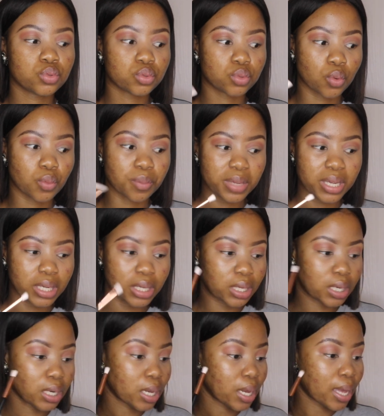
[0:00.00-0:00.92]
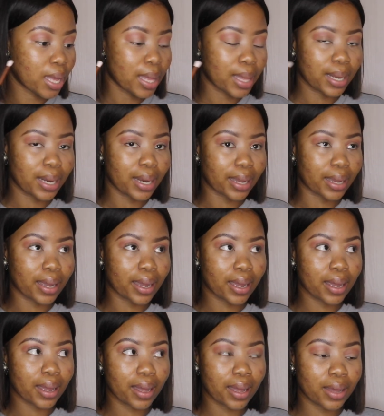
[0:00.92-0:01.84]
mean? Like,
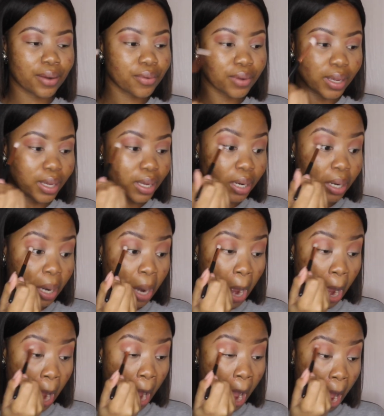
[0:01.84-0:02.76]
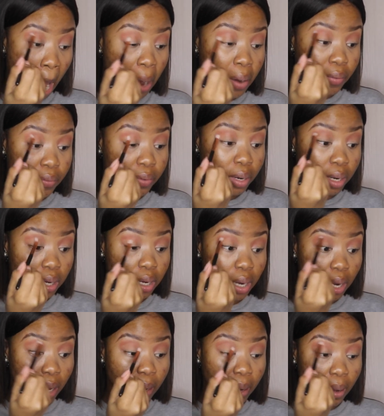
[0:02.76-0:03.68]
I don't get it. I really
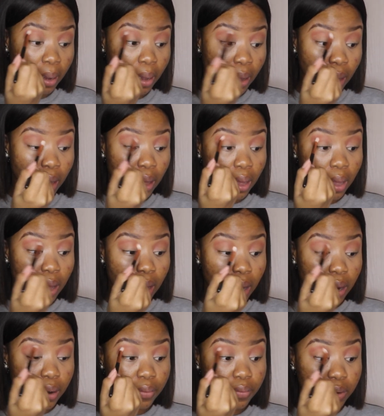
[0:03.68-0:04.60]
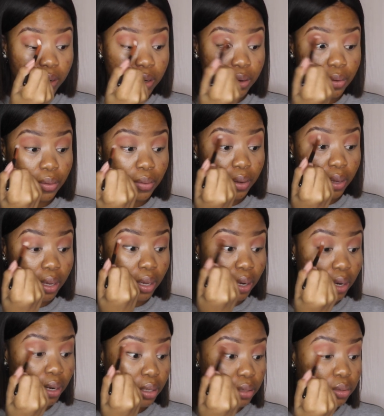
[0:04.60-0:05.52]
don't
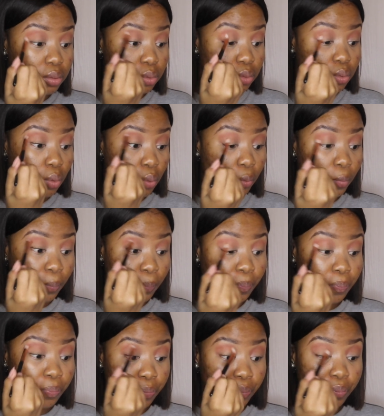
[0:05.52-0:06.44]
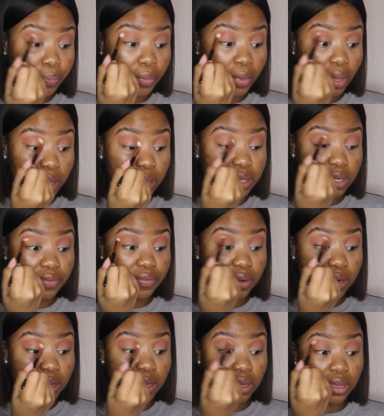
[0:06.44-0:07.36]
get it. So
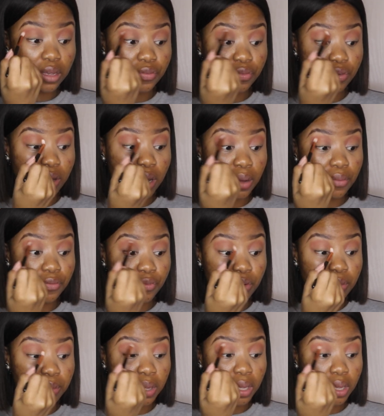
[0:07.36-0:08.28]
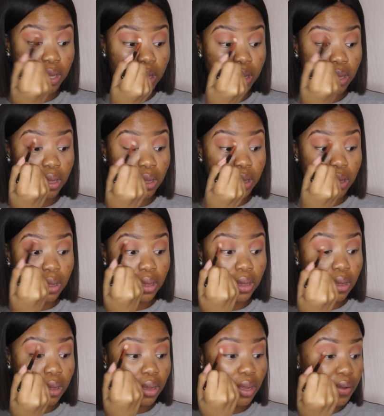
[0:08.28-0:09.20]
definitely, if you come for me,
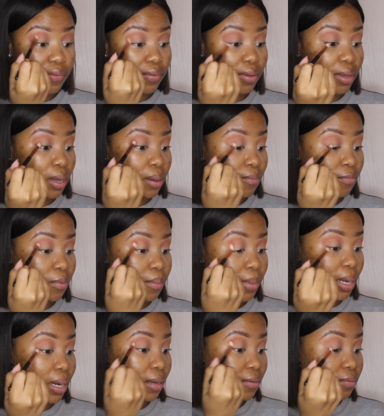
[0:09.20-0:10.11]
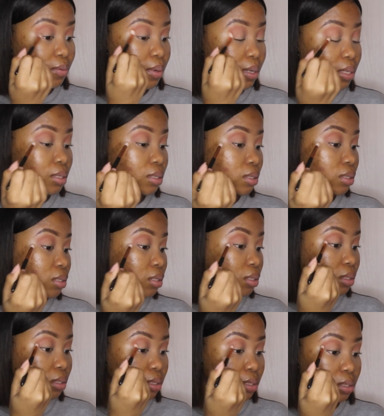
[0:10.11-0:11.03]
if you come for my loved one,
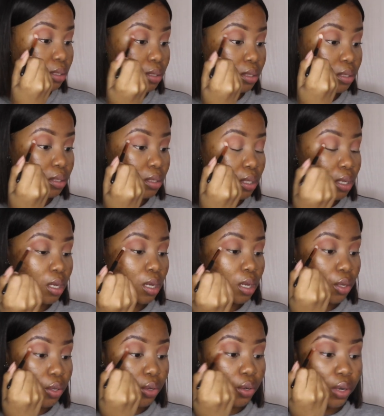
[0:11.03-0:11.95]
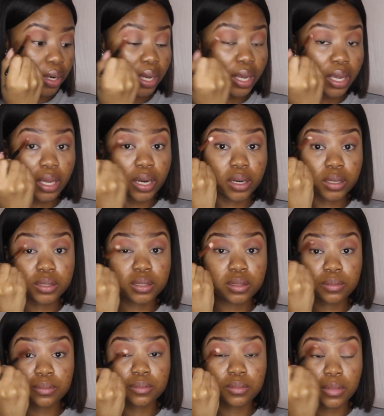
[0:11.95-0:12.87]
you're gonna get it.
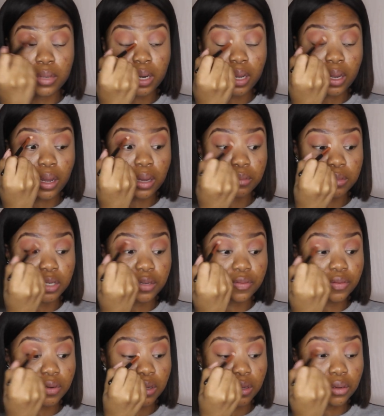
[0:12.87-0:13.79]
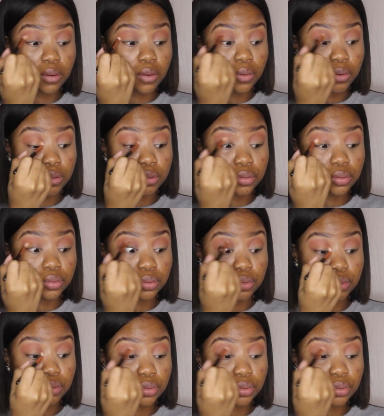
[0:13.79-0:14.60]
Like, I'm definitely going to